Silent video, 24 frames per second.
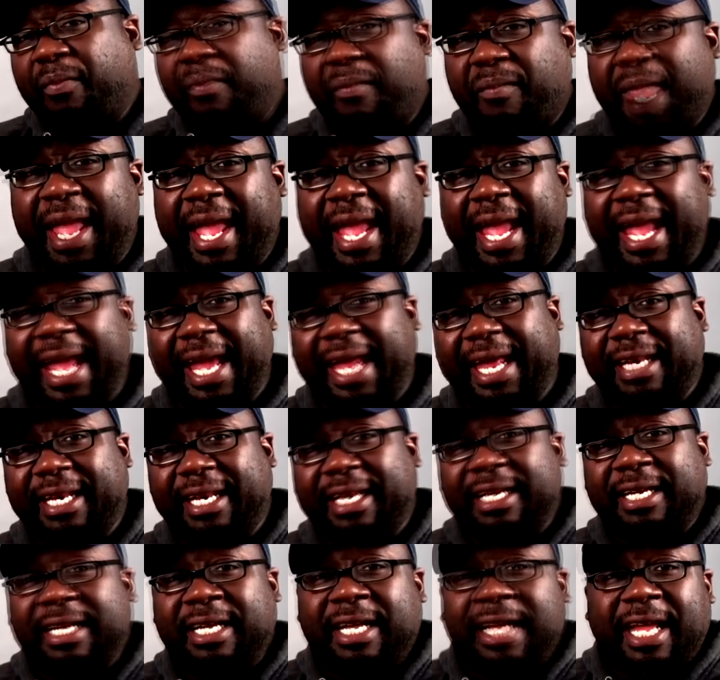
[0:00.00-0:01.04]
And
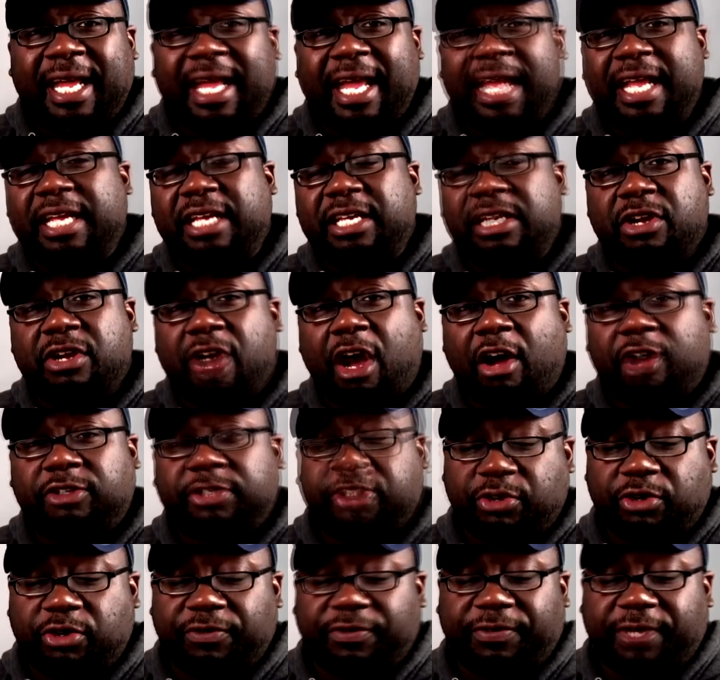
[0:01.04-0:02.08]
you
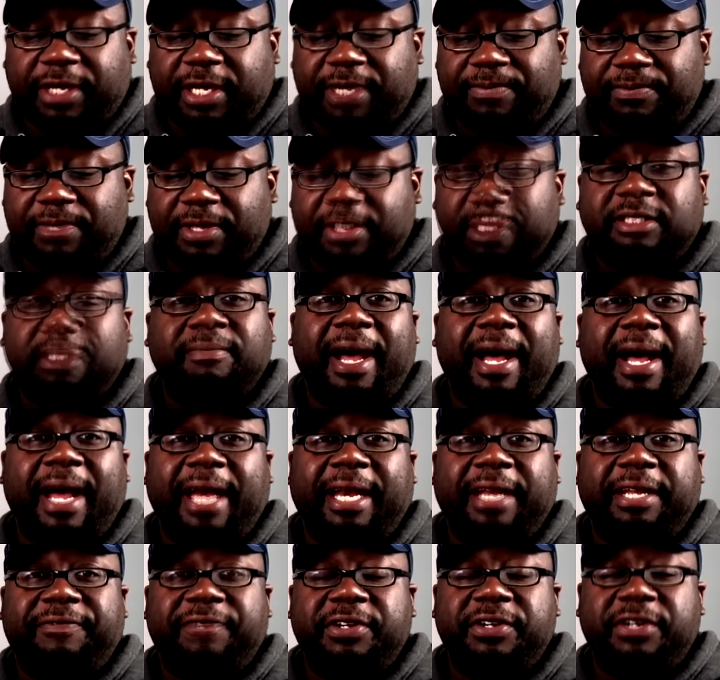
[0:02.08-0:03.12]
also keep this in mind:
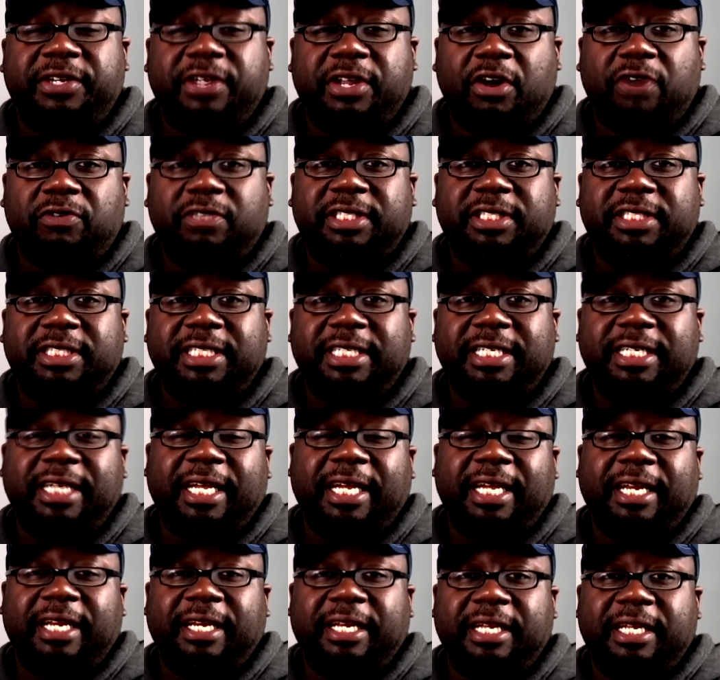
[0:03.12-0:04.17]
if you don't see
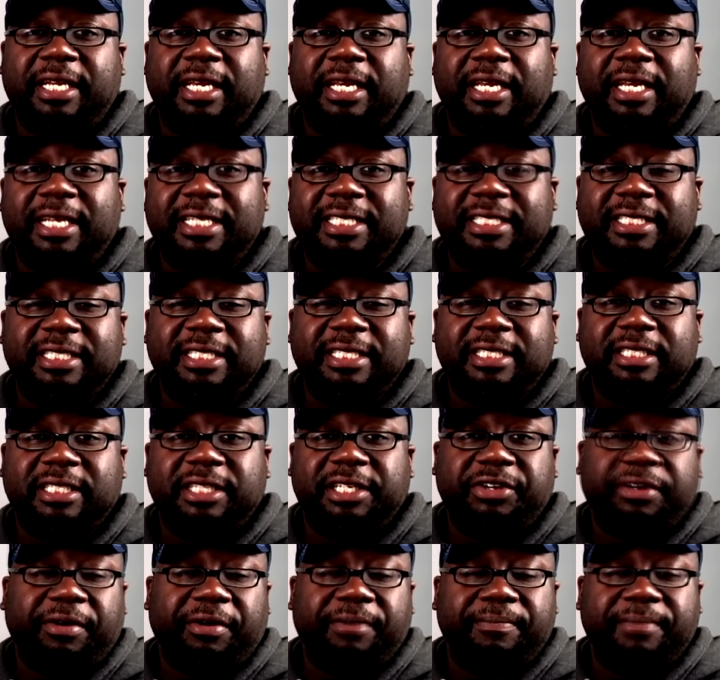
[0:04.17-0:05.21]
any listings in
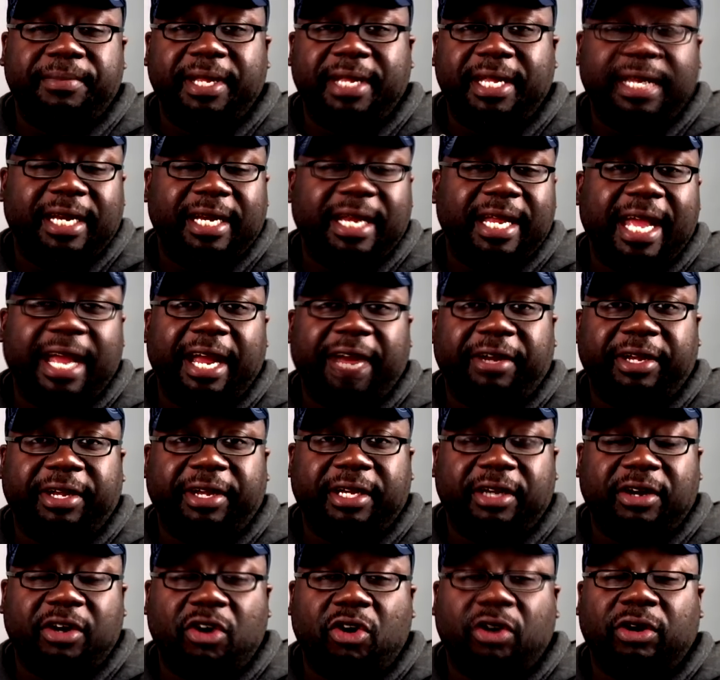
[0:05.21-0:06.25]
your immediate area
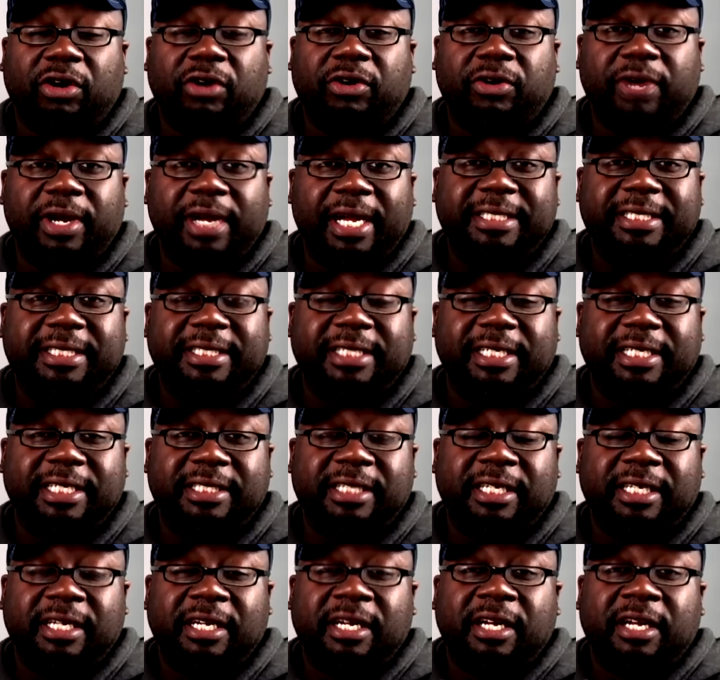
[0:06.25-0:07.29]
on
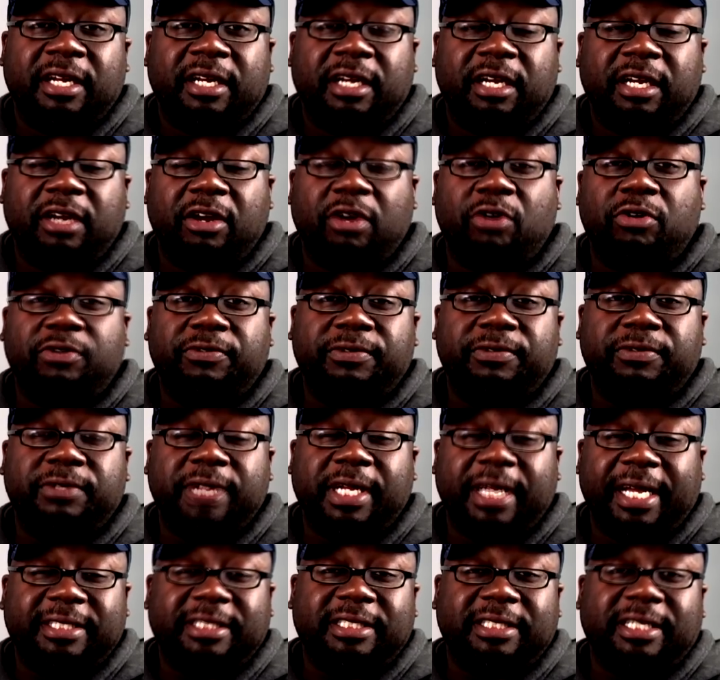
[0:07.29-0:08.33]
Craigslist, don't
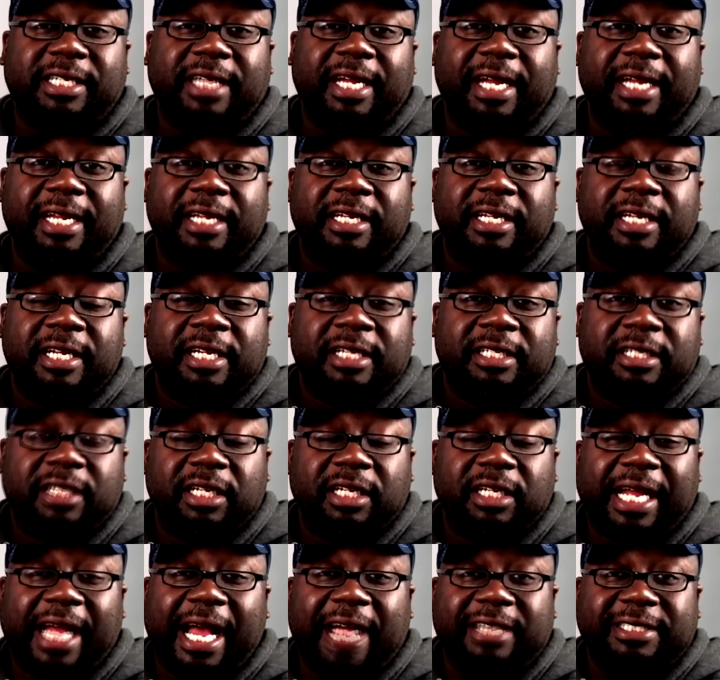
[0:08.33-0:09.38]
hesitate to
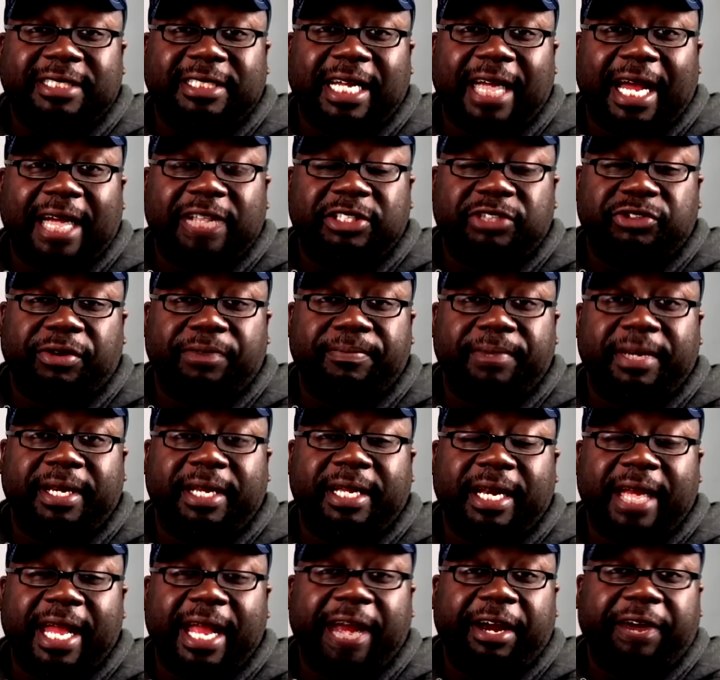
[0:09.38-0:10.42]
look outside your
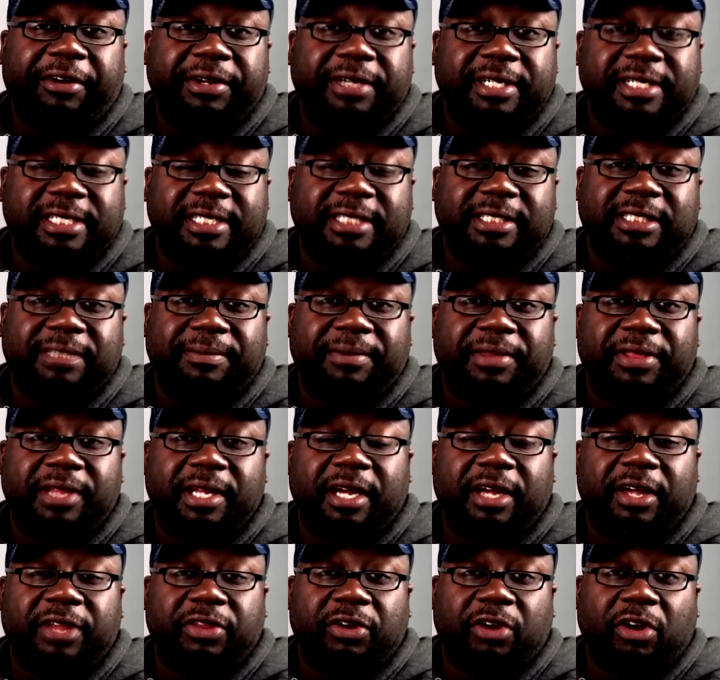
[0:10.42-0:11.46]
immediate area in some of the
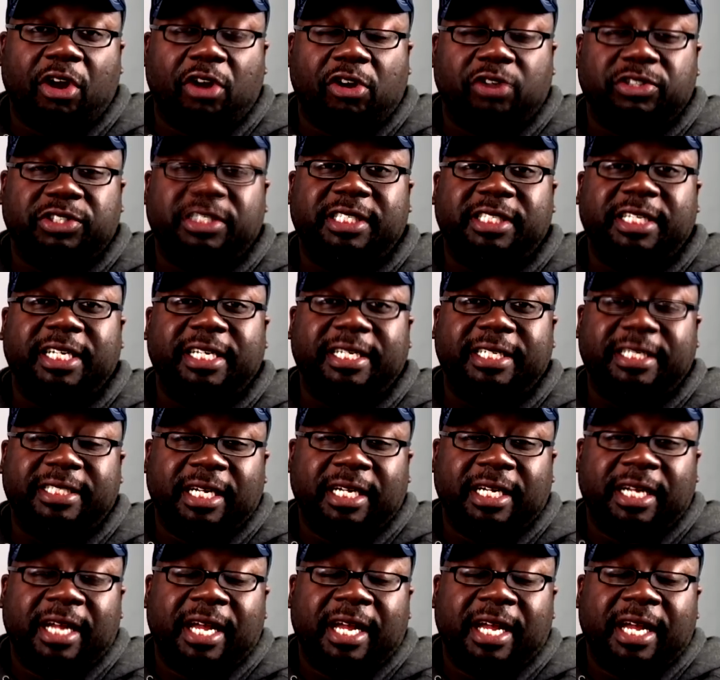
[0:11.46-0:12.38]
other larger cities.